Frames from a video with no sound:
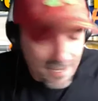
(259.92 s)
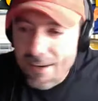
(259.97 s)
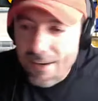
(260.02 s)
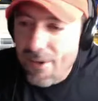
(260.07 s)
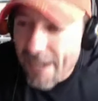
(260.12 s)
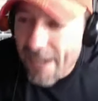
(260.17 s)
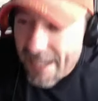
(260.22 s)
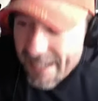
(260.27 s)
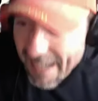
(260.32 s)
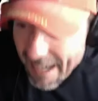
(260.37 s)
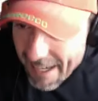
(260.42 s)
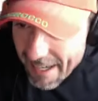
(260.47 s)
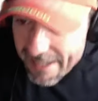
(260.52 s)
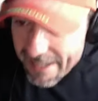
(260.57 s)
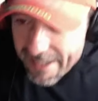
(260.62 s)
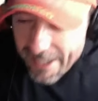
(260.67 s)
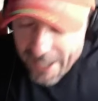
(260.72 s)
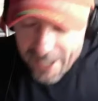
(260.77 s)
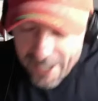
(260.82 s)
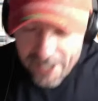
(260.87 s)
going to kind
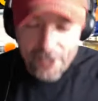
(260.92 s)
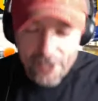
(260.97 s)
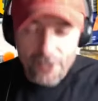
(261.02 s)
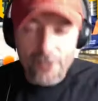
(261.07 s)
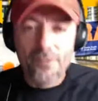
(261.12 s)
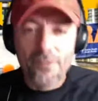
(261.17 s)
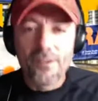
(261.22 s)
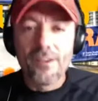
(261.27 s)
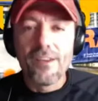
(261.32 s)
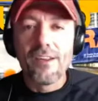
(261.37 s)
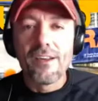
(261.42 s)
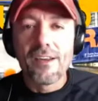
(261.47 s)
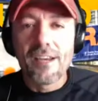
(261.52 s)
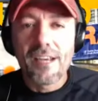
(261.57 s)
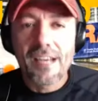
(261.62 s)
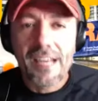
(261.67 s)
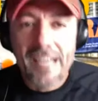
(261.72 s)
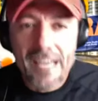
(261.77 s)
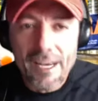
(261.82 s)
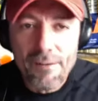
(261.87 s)
of tell you.
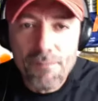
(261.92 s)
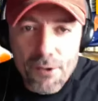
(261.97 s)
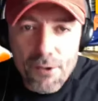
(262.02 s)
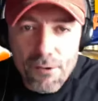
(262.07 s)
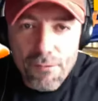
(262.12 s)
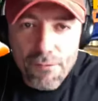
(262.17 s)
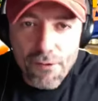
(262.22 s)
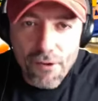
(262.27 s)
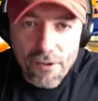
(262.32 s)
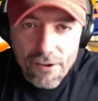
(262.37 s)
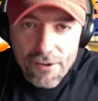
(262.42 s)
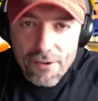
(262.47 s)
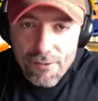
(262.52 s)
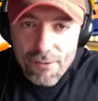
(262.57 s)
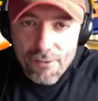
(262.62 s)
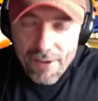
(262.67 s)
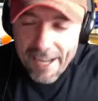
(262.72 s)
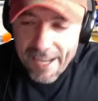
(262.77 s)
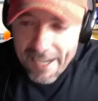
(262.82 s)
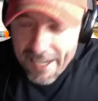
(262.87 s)
Keep your phone
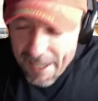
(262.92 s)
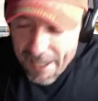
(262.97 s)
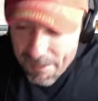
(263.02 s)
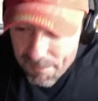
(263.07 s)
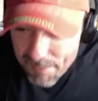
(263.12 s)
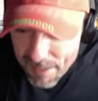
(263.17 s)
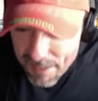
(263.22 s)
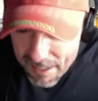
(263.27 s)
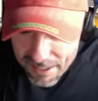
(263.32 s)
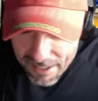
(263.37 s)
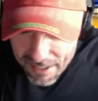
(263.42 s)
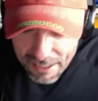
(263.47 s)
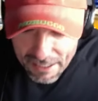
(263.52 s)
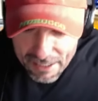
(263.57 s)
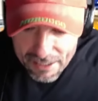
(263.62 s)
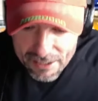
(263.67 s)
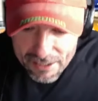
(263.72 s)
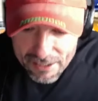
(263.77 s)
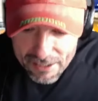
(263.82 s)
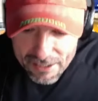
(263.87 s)
ready,
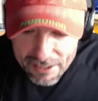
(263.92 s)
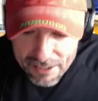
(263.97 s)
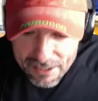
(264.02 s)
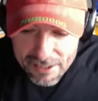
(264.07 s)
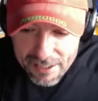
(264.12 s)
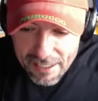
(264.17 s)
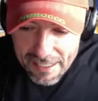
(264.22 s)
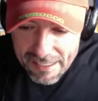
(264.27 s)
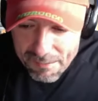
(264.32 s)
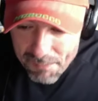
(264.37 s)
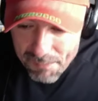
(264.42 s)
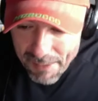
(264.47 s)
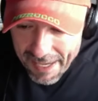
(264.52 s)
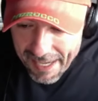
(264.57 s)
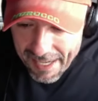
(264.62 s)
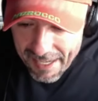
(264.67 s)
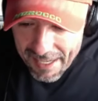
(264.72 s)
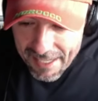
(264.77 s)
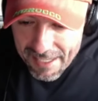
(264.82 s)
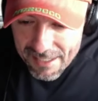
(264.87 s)
because
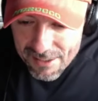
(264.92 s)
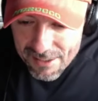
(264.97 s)
Ben is